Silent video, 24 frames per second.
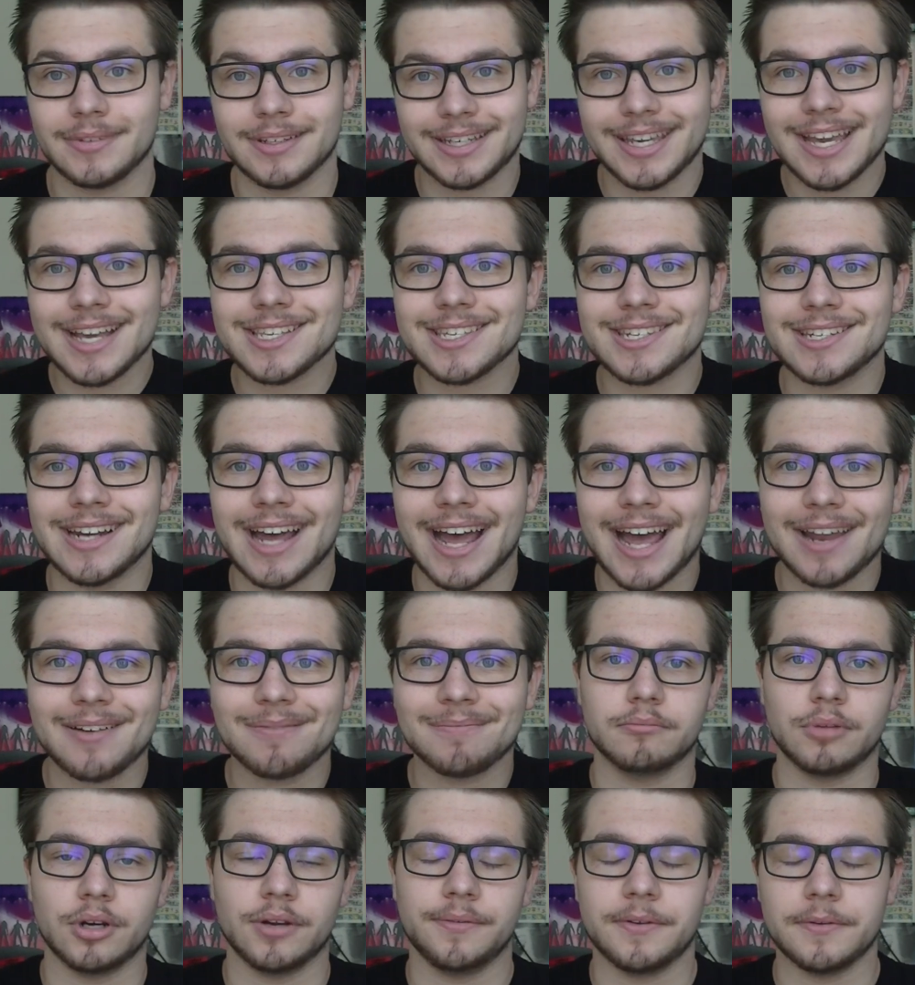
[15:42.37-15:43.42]
Guess not,
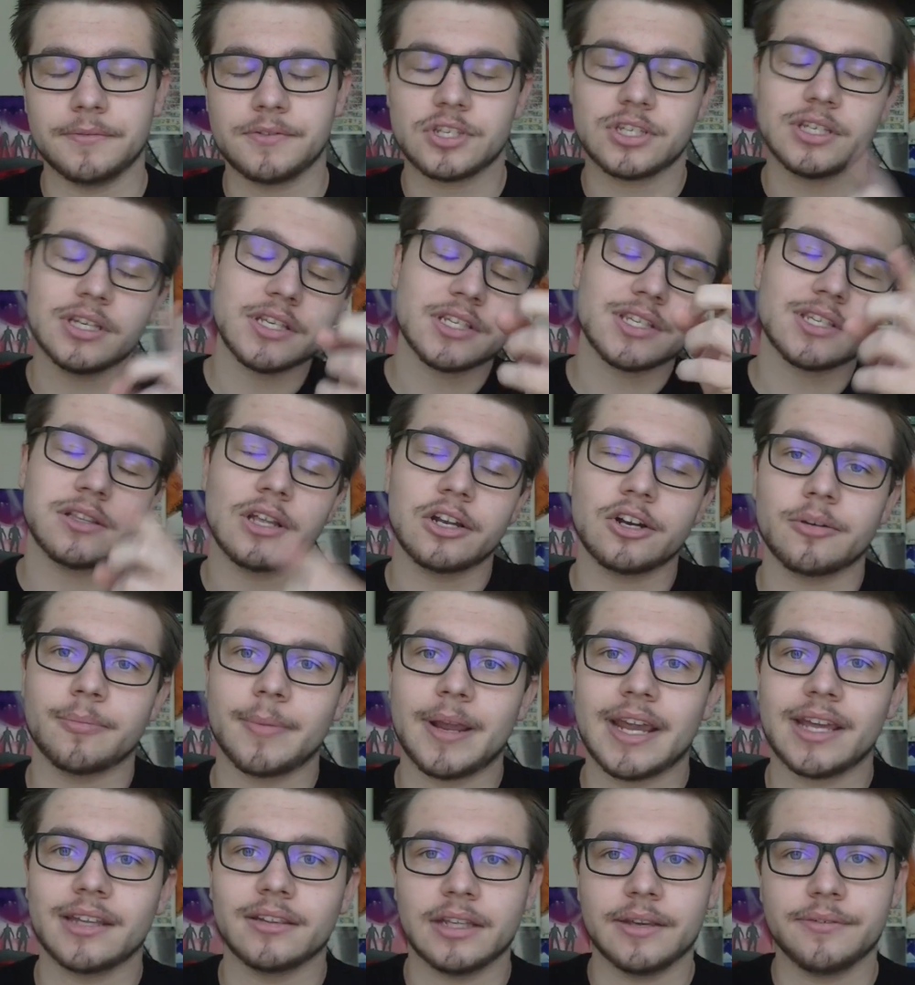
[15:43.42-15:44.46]
but if you've seen Slender
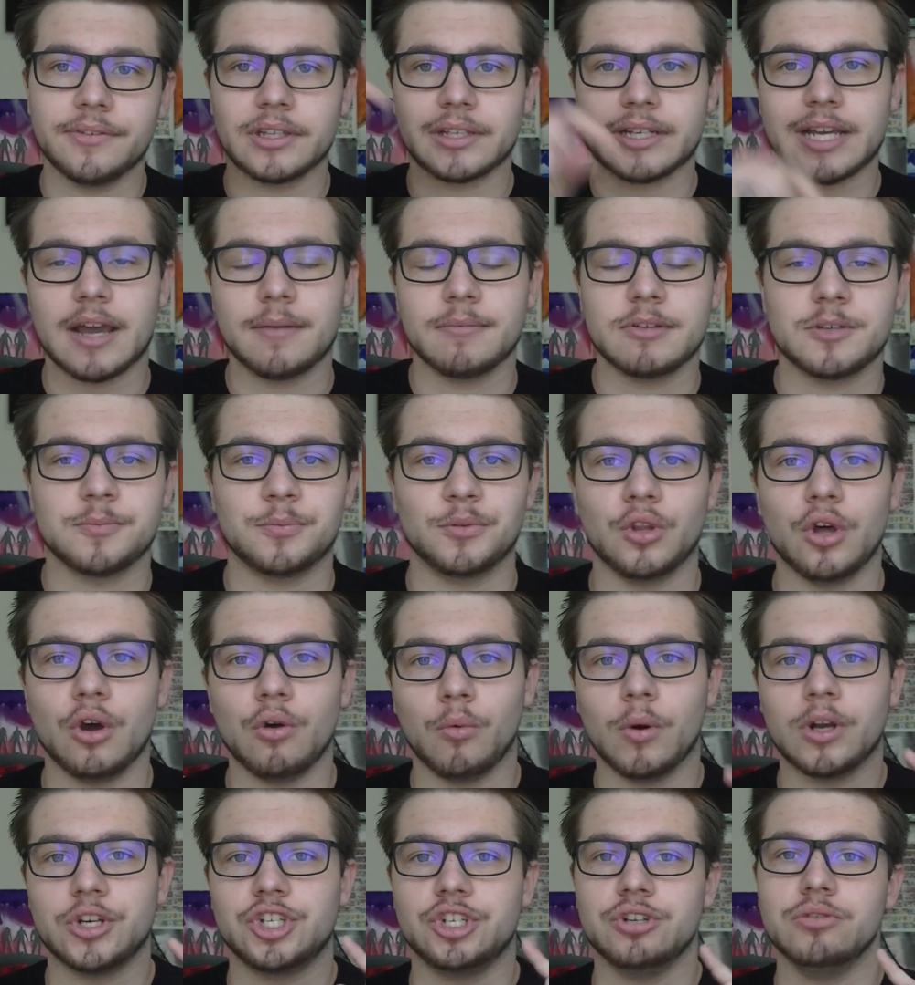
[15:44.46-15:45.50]
Man, leave in the comments below
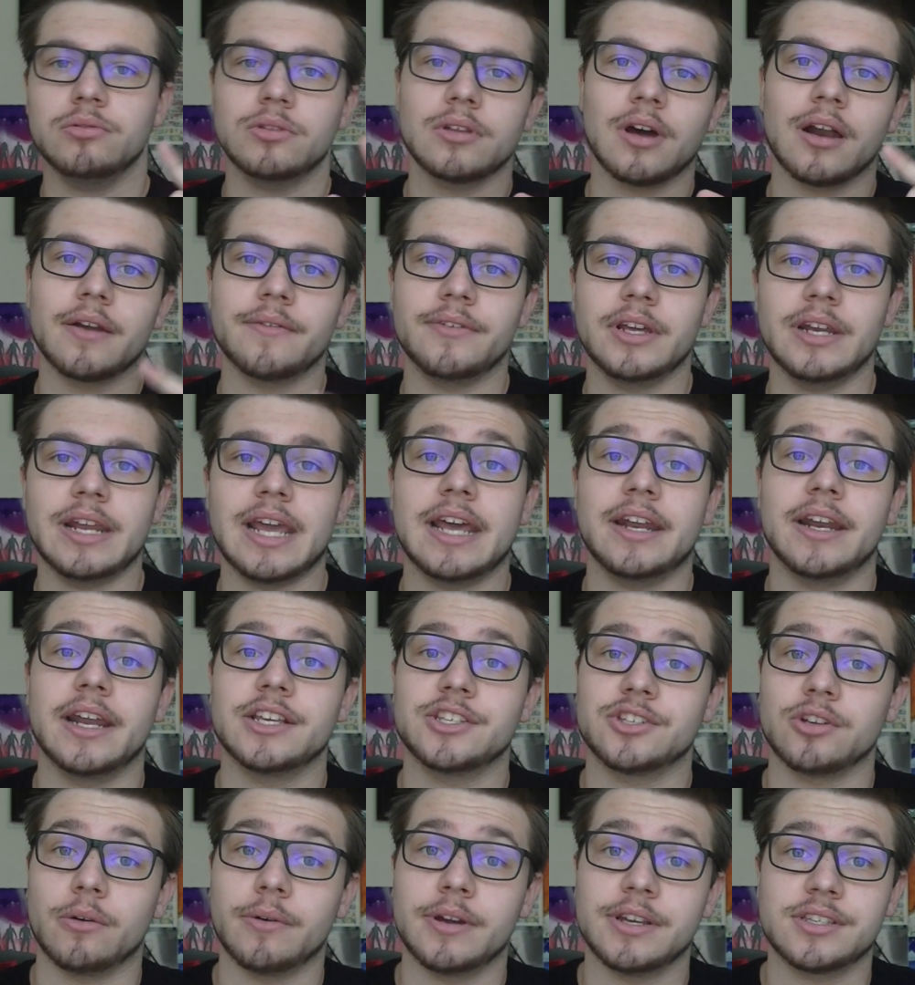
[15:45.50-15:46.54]
what you thought of it, and
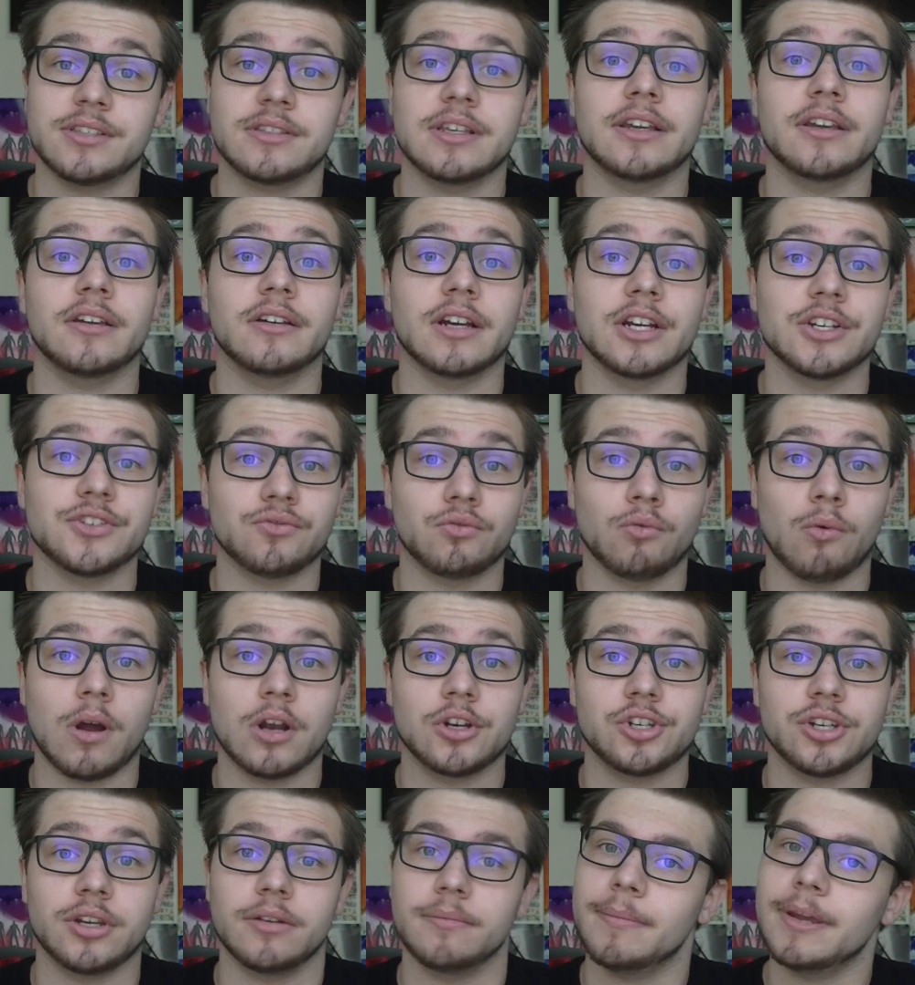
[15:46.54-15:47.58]
as always, thank you guys for
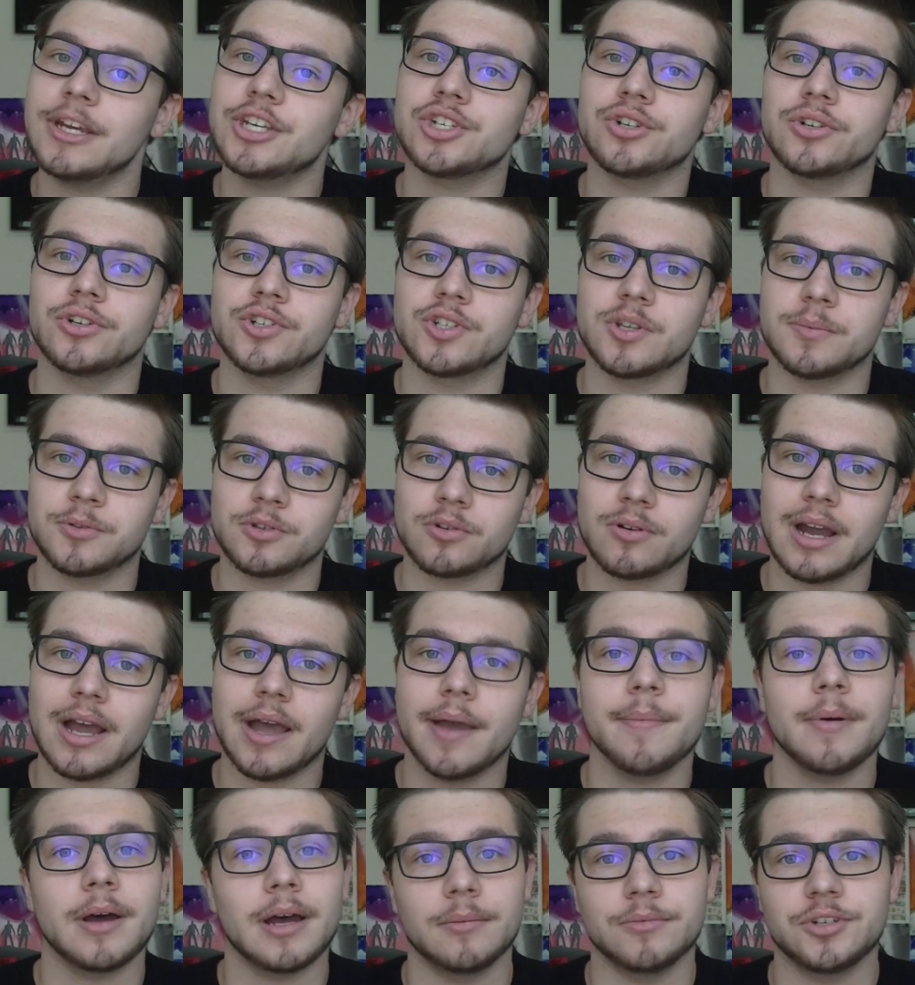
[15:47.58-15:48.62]
watching. Make sure to
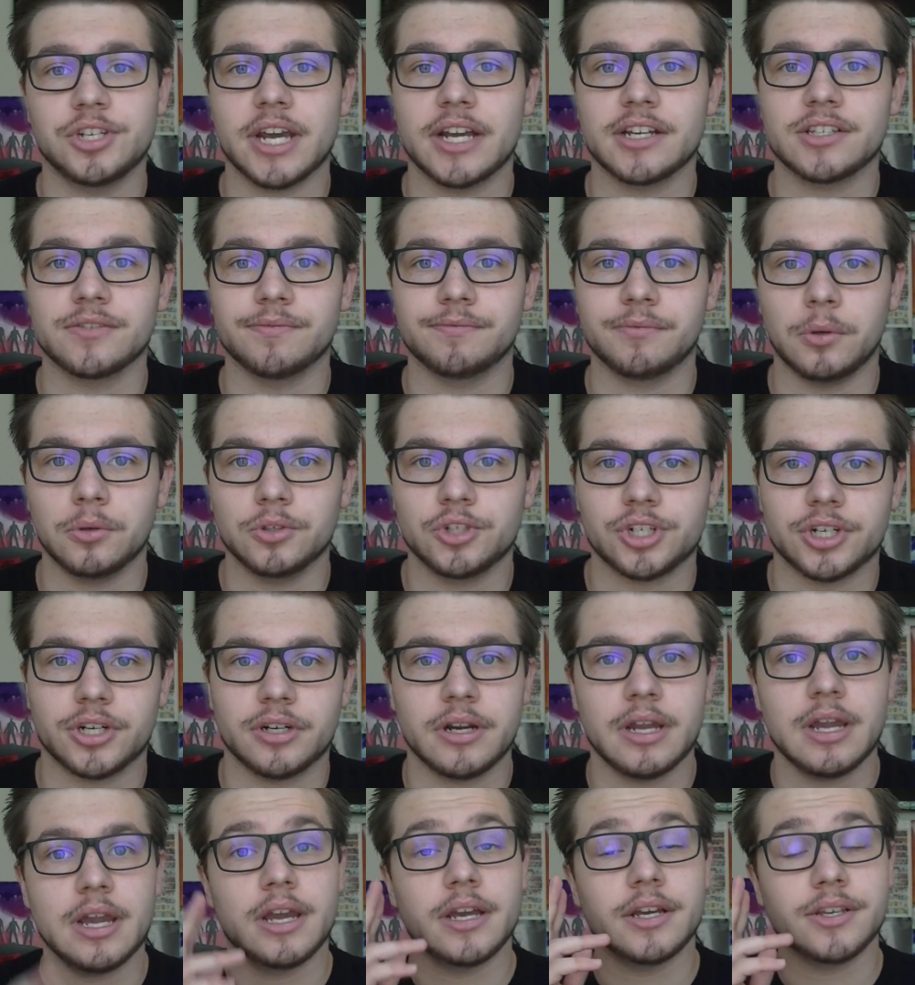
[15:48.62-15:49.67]
subscribe. I'm Jackson
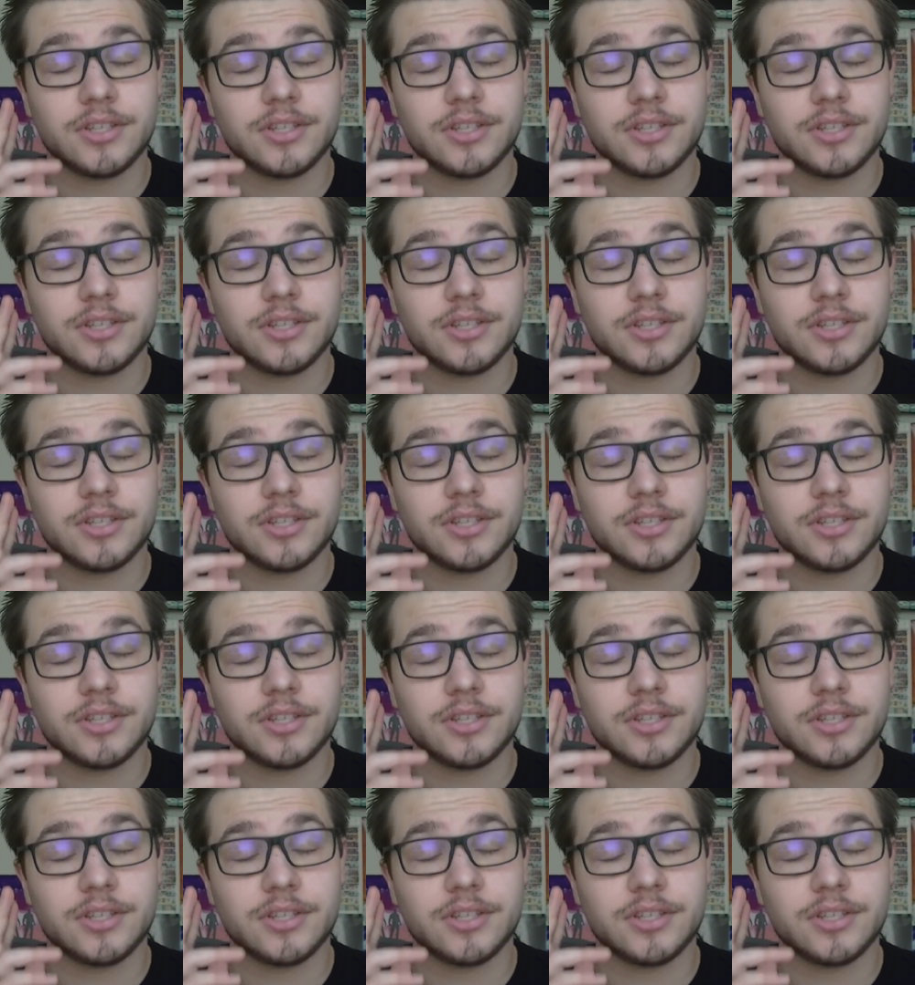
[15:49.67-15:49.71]
Fulcher.